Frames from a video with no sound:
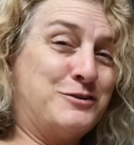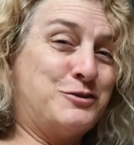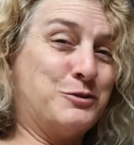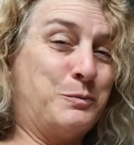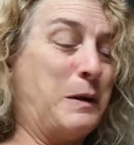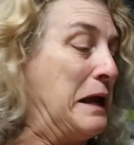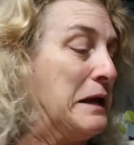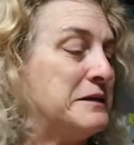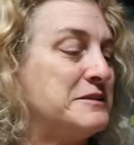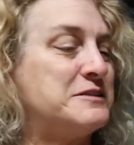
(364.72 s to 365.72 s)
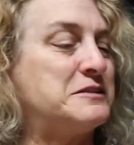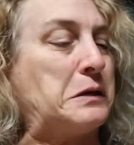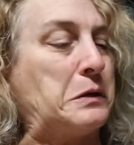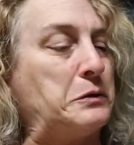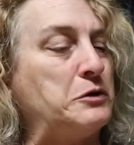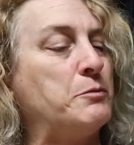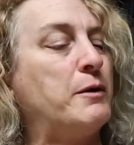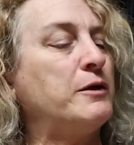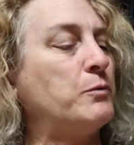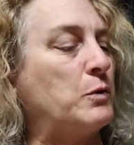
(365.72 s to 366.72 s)
to paint. So you
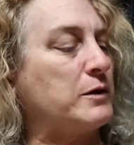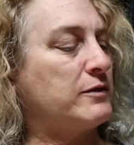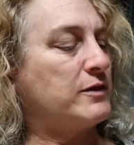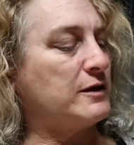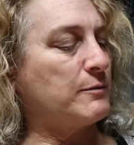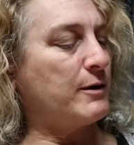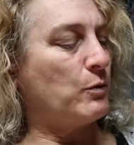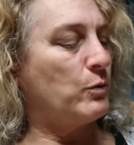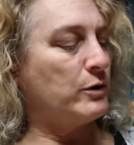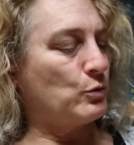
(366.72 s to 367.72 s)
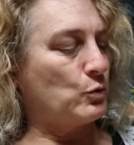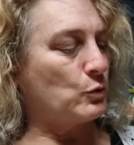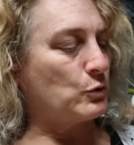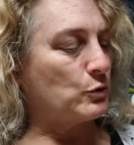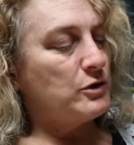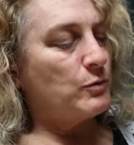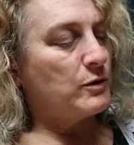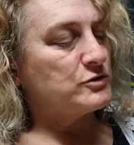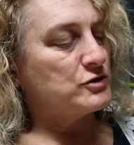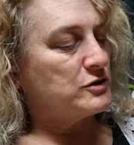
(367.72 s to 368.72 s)
might want to think about what order you
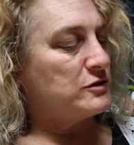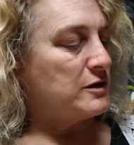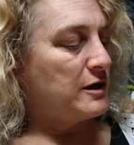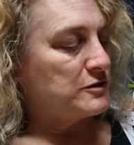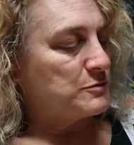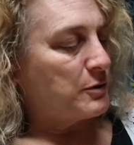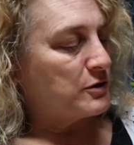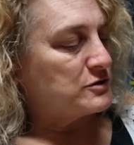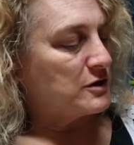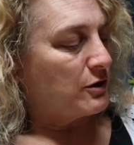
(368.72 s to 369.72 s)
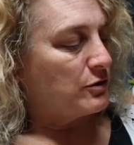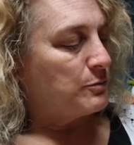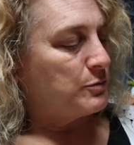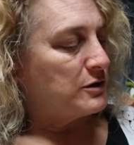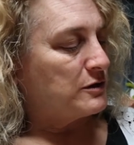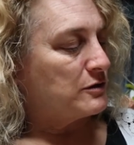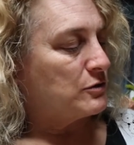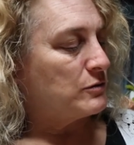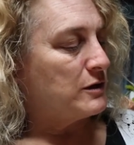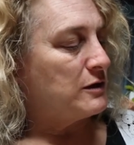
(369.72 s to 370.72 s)
want to do the next parts. I already put in the
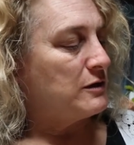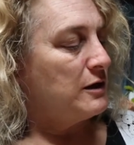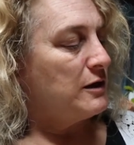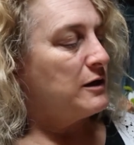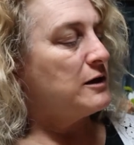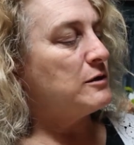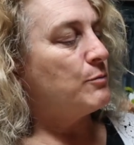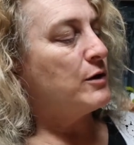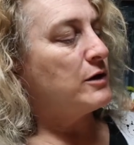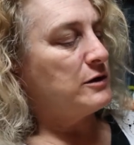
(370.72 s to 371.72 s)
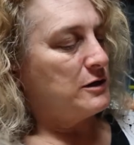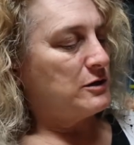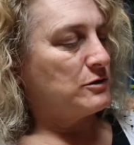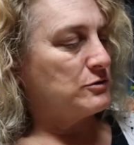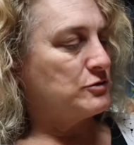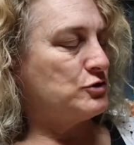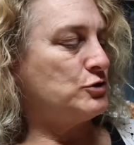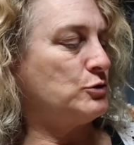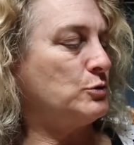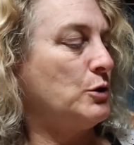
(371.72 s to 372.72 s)
green and the brown here
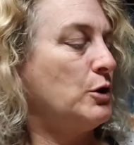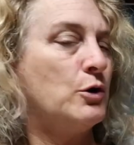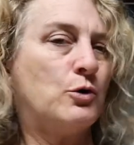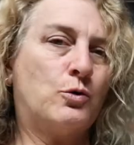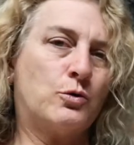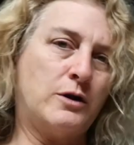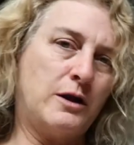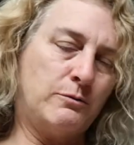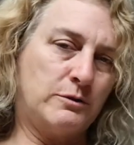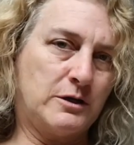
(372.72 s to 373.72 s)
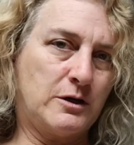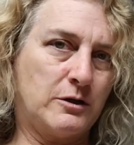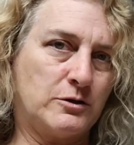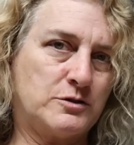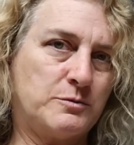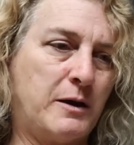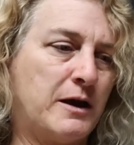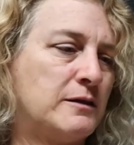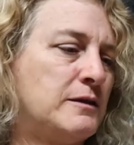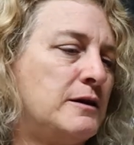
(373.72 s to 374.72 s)
to coordinate with the colors
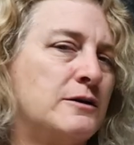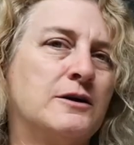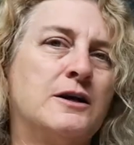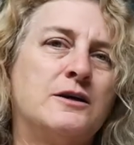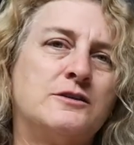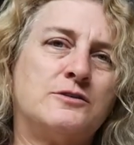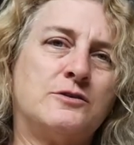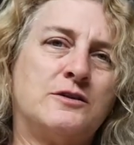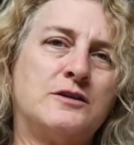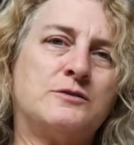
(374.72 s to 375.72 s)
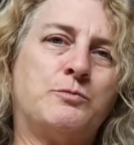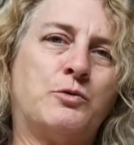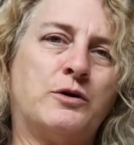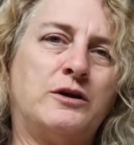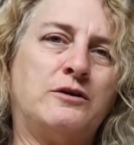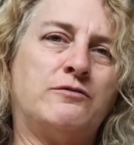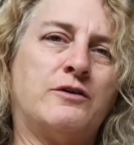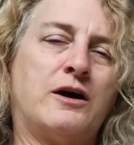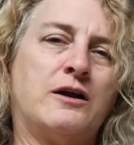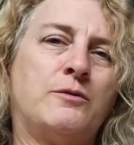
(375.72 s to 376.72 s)
back there. So at this point, you've
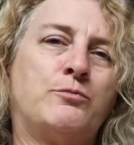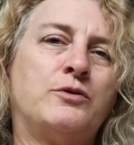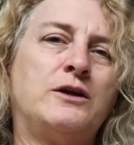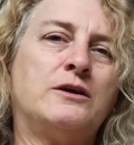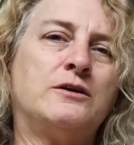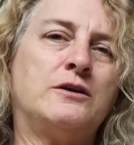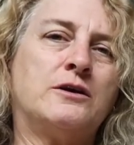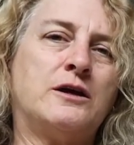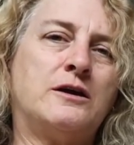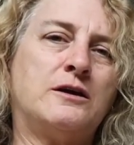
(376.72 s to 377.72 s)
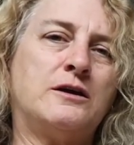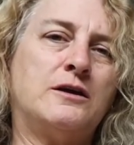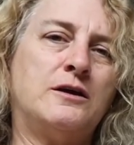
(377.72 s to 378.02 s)
got a pretty good looking